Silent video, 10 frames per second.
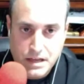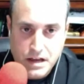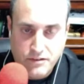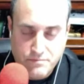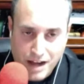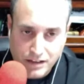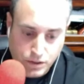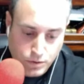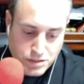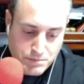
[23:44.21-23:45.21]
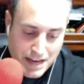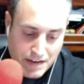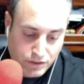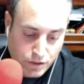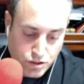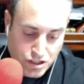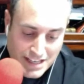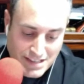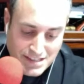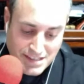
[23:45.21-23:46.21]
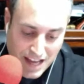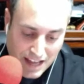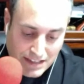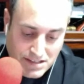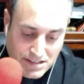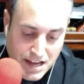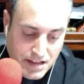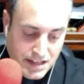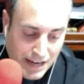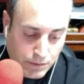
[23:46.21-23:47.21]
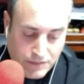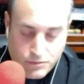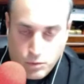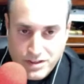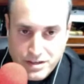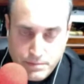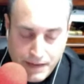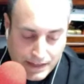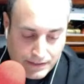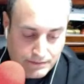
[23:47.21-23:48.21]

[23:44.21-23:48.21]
of molecules to man evolution isn't science, then I will have won the debate.